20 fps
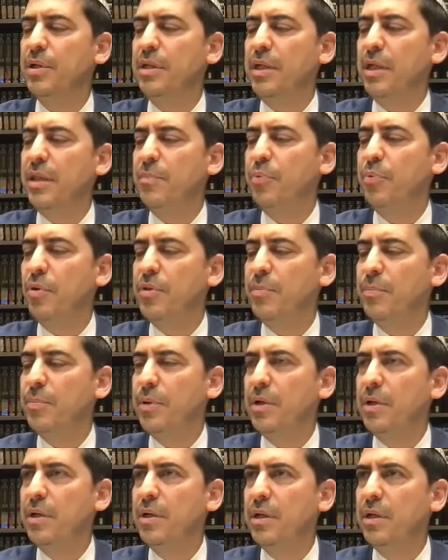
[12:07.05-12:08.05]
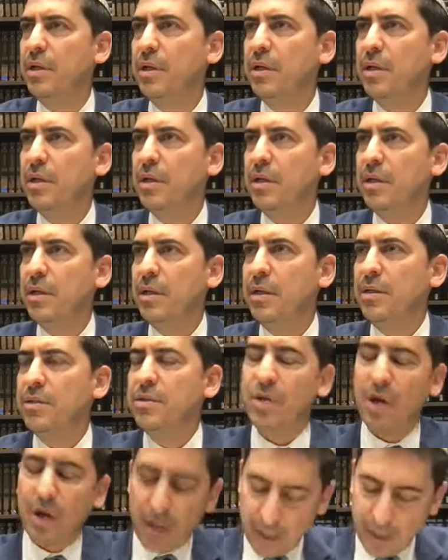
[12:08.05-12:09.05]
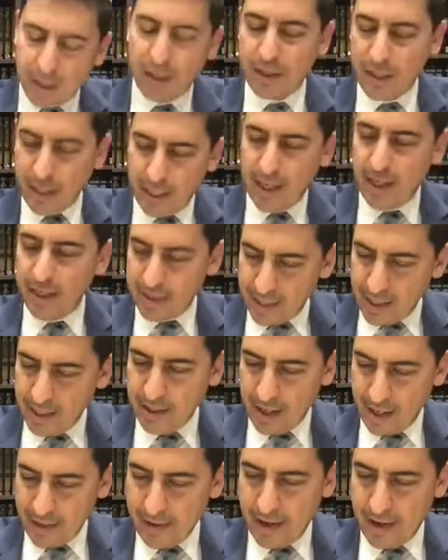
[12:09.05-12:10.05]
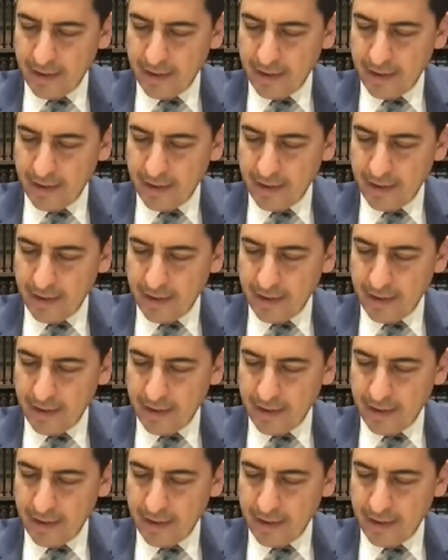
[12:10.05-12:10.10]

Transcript: yeah, the, the Sorry, okay, I, I,